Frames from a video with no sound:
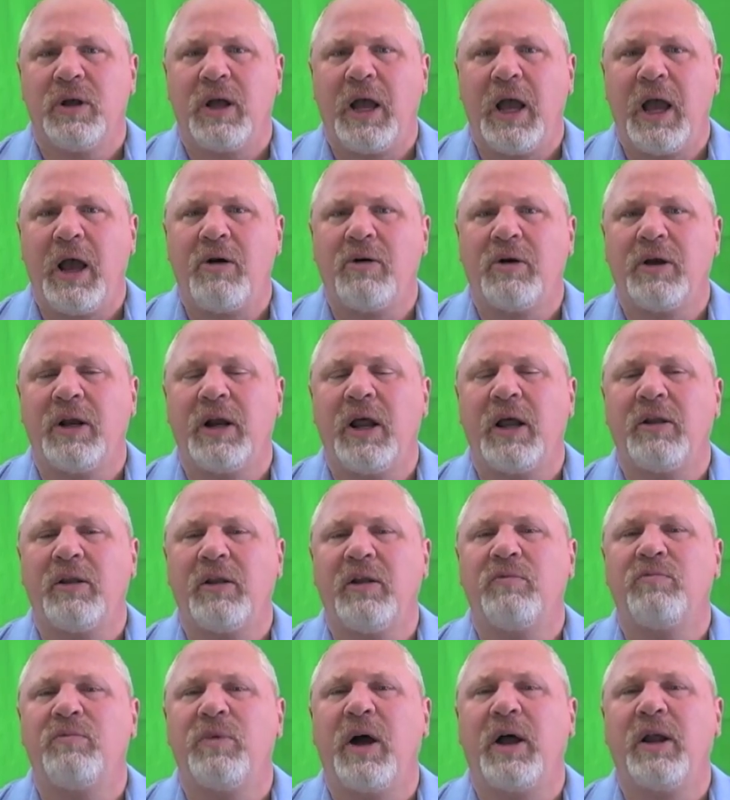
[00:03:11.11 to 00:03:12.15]
How can I
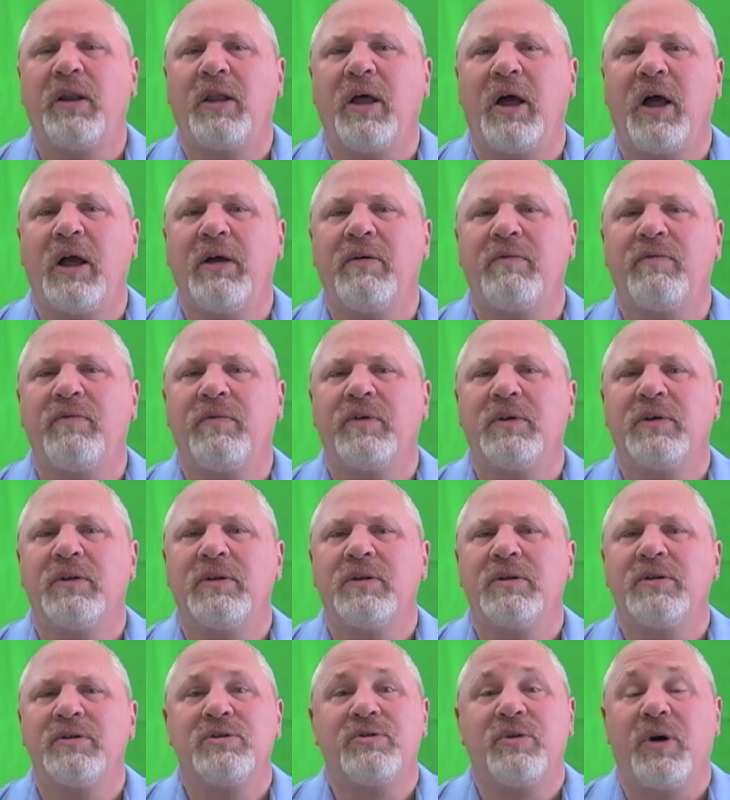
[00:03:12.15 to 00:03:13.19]
live my life
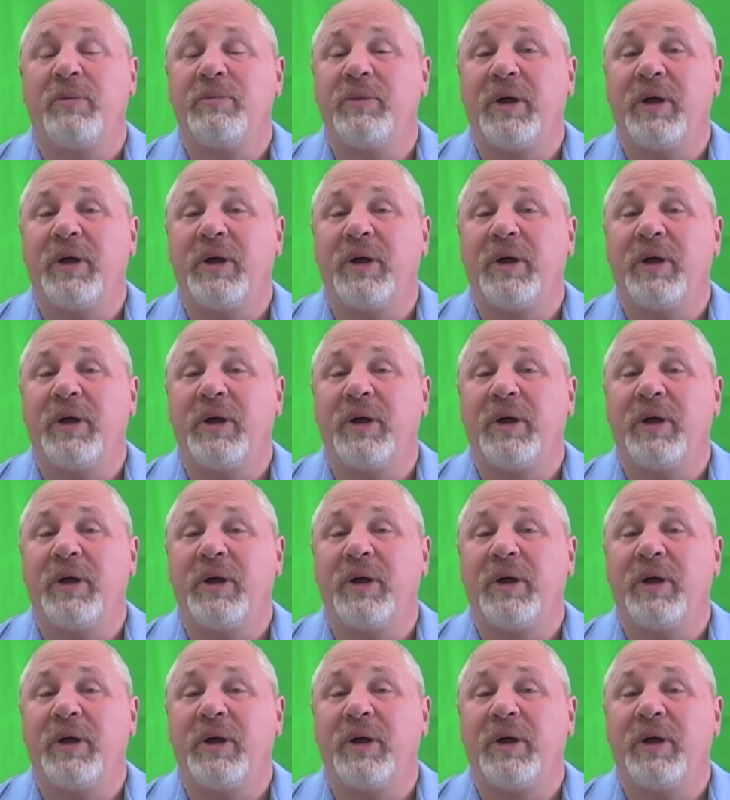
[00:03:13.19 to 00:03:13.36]
so I'm